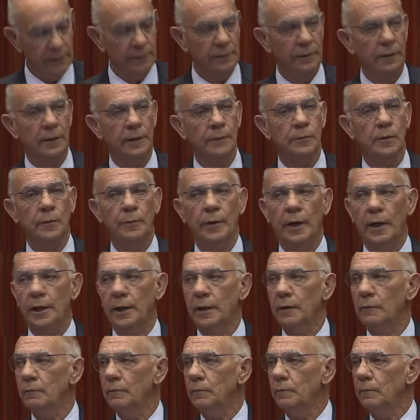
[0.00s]
to the Liberal
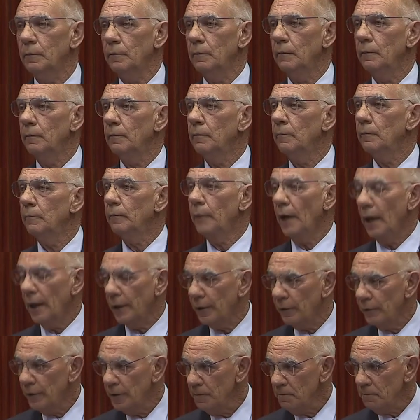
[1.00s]

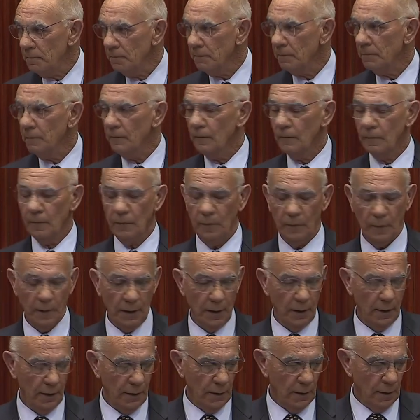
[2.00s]
Party route.
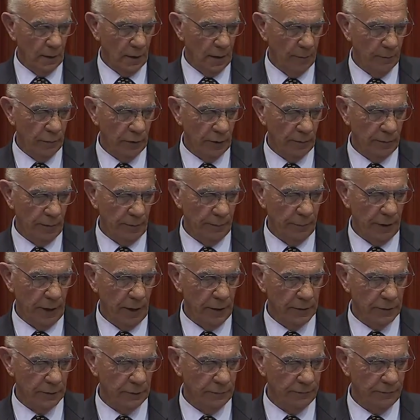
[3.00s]
I put a
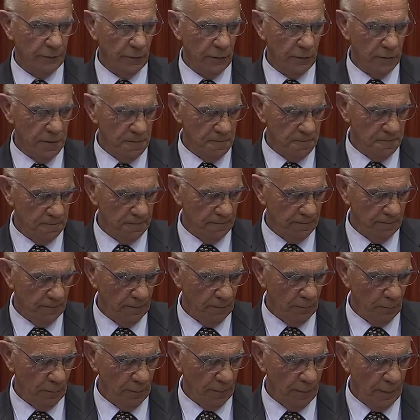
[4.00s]
proposal forward,
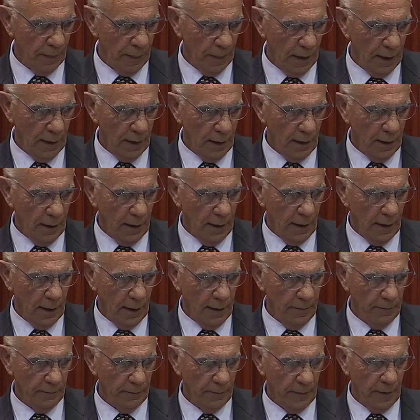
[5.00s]

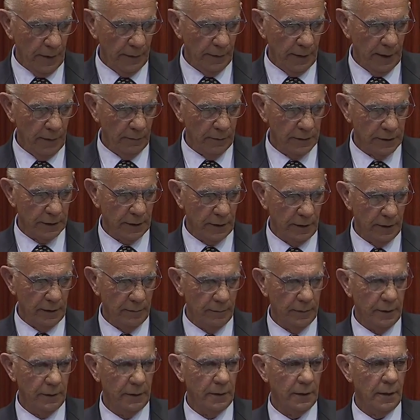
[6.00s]
and that was going to
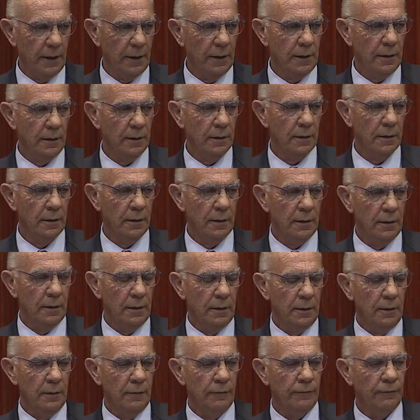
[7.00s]
be a
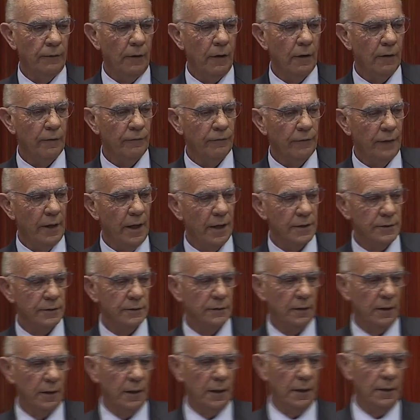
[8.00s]

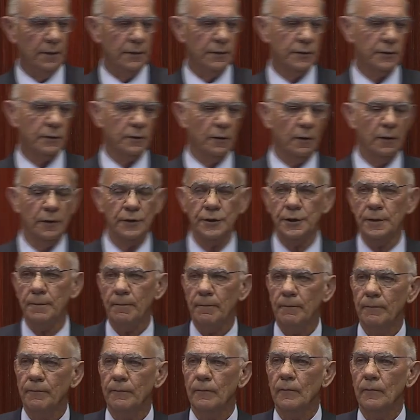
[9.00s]
$5,000 scholarship.